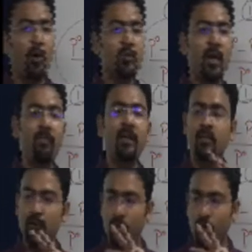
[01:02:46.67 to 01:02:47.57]

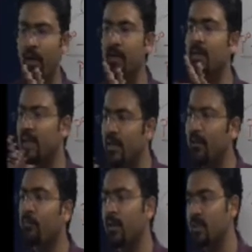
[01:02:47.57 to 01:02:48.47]
have added three
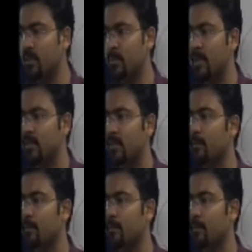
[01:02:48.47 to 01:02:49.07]
different substances.